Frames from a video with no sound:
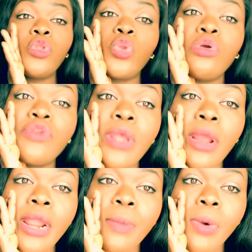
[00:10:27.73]
Don't tell
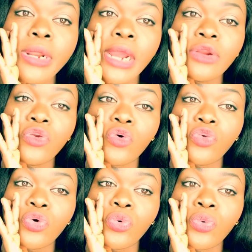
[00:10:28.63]
anybody I told
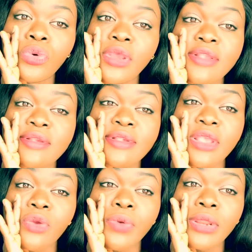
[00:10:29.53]
you. It's a
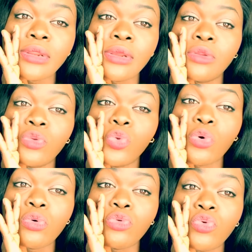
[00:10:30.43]
secret. Don't
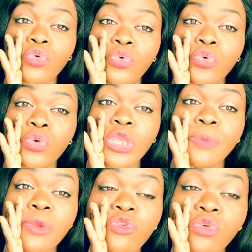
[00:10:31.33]
keep
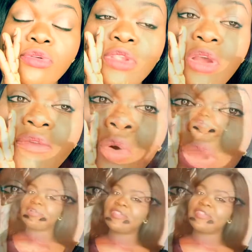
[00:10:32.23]
it yourself.